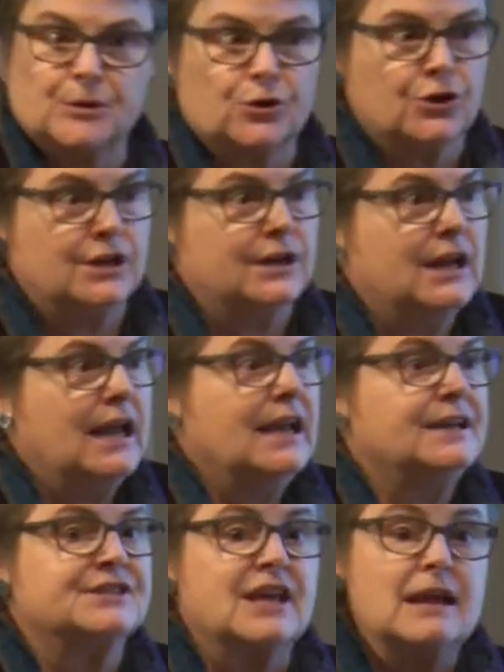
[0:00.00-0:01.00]
period,
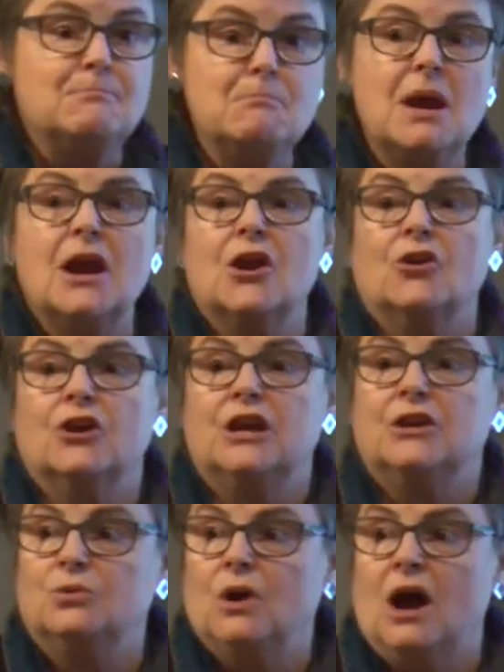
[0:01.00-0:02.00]
is they
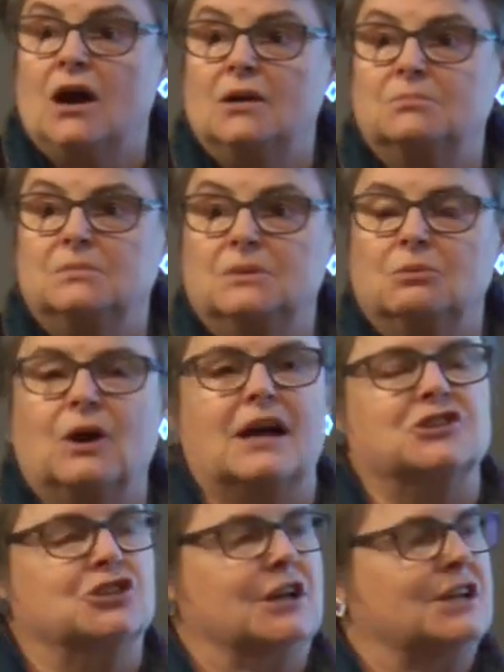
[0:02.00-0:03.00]
married. Um, well,
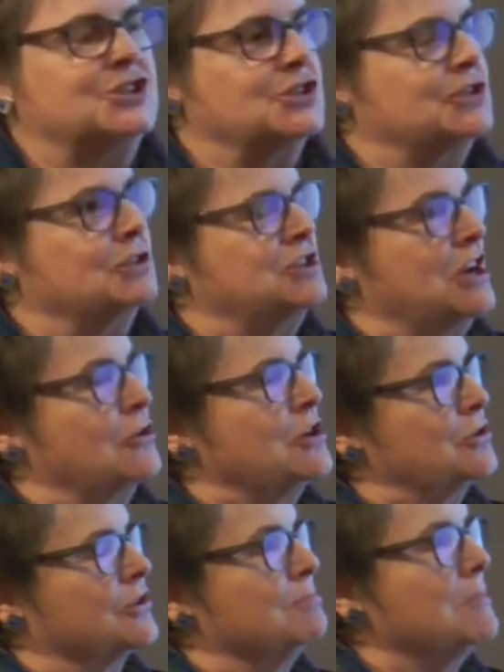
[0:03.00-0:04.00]
actually, I just Terry
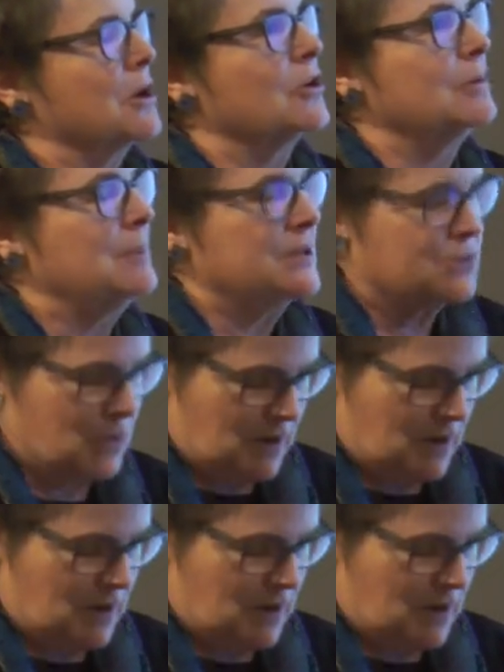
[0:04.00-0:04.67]
could have married me as